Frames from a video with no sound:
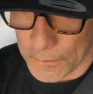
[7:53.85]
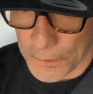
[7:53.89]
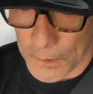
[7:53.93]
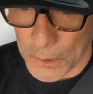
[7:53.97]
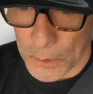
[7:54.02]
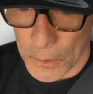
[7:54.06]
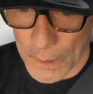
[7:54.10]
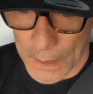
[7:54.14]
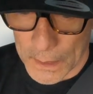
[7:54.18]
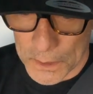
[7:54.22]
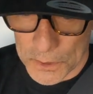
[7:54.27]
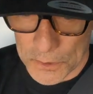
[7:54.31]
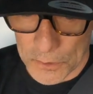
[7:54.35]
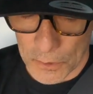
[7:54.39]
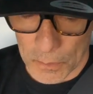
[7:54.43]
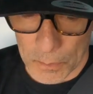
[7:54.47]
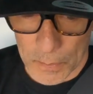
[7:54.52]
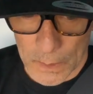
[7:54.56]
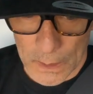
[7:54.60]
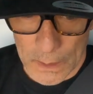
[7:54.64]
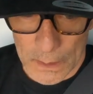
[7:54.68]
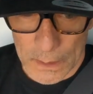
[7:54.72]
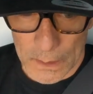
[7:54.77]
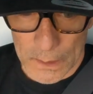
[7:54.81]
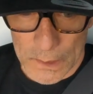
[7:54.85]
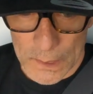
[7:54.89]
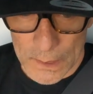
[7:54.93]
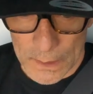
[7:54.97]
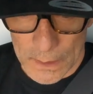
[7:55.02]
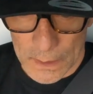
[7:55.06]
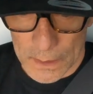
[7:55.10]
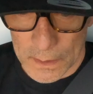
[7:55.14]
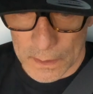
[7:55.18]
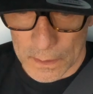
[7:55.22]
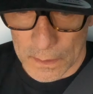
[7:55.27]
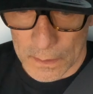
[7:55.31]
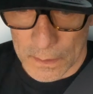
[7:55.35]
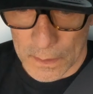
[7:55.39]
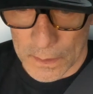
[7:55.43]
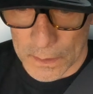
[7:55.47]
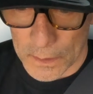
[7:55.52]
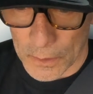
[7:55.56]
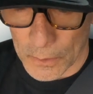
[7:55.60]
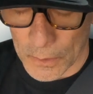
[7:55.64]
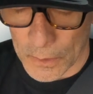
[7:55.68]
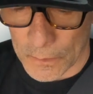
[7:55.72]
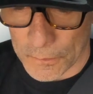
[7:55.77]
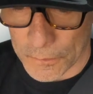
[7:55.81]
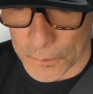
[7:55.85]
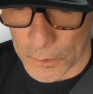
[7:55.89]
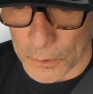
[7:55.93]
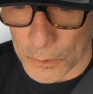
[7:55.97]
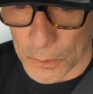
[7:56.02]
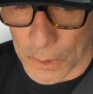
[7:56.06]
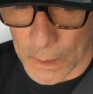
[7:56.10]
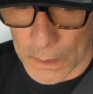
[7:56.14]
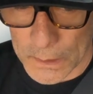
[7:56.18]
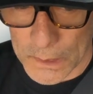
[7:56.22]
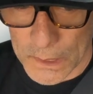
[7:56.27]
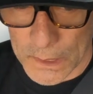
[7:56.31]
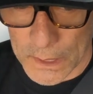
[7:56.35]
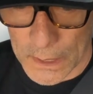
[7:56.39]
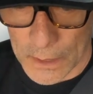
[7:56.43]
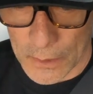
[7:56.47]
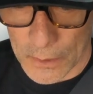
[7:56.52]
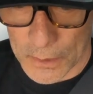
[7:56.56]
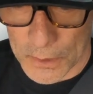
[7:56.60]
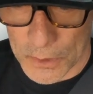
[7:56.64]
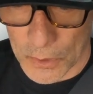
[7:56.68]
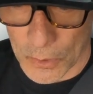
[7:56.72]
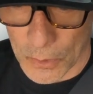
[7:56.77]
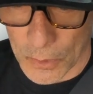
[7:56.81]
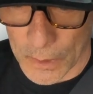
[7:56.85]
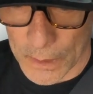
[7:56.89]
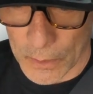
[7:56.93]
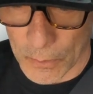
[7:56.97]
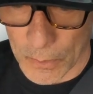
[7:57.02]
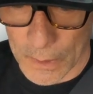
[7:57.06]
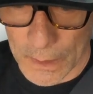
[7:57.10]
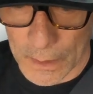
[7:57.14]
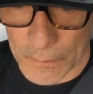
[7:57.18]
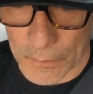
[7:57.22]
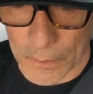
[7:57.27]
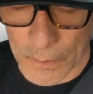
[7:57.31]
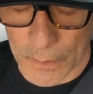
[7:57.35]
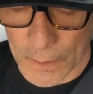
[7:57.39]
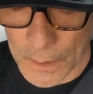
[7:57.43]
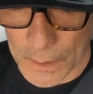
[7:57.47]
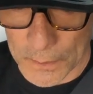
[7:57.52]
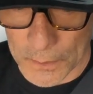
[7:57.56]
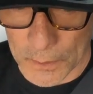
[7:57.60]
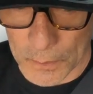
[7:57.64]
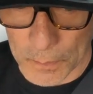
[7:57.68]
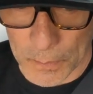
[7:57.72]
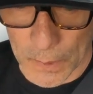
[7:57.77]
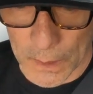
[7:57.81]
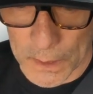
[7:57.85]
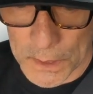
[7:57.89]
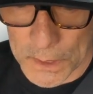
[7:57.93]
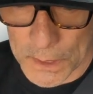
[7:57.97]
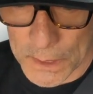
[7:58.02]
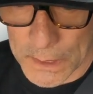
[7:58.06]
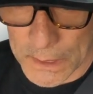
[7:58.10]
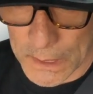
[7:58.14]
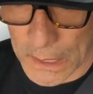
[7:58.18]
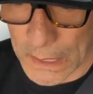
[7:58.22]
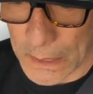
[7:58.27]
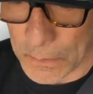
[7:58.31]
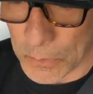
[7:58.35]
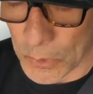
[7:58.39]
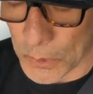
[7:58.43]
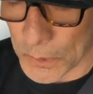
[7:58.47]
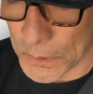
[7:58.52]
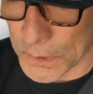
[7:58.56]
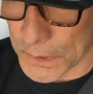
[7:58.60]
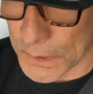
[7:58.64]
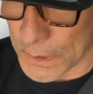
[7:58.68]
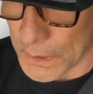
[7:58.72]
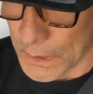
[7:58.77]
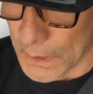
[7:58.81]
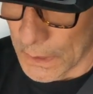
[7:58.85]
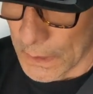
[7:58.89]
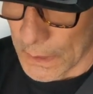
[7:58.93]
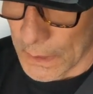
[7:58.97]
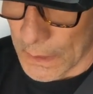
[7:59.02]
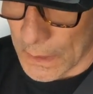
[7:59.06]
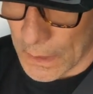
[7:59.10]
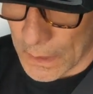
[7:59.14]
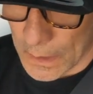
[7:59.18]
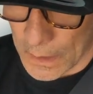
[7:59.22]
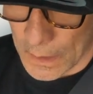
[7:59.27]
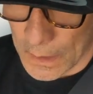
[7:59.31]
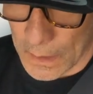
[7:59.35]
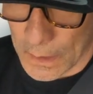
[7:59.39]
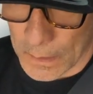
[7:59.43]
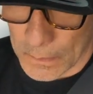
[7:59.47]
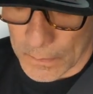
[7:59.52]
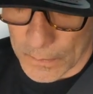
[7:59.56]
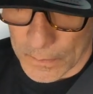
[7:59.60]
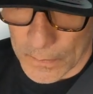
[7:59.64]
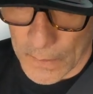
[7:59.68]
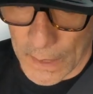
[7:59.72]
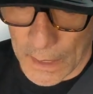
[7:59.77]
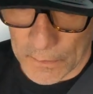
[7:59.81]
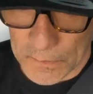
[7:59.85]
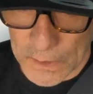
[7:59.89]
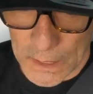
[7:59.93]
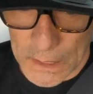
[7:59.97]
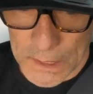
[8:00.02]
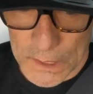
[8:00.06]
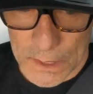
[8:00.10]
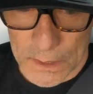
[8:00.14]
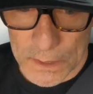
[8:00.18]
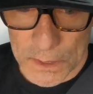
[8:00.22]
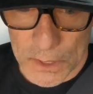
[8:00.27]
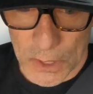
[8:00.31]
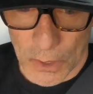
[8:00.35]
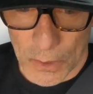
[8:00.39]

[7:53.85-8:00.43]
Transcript: few extra bucks and you're in Fluence territory, or whatever other budget tables have decent